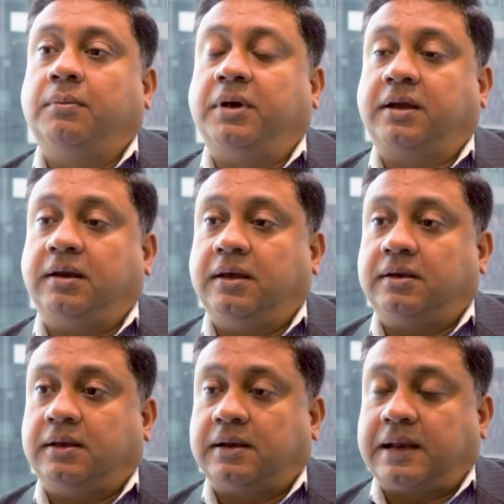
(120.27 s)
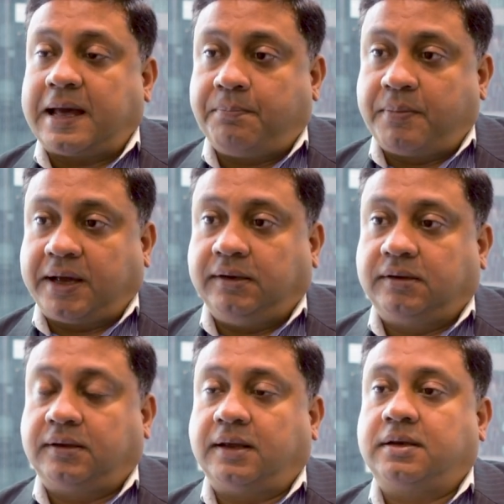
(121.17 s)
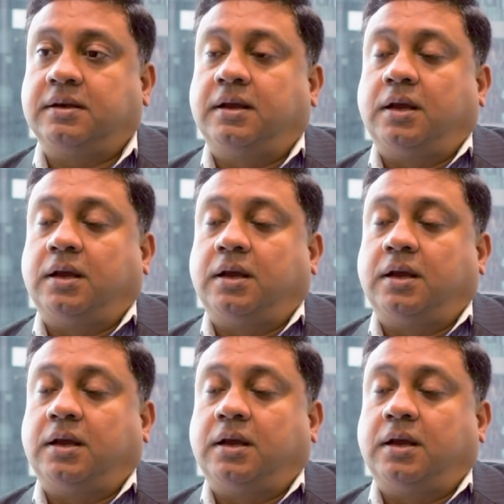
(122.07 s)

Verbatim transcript: by creating a lab mindset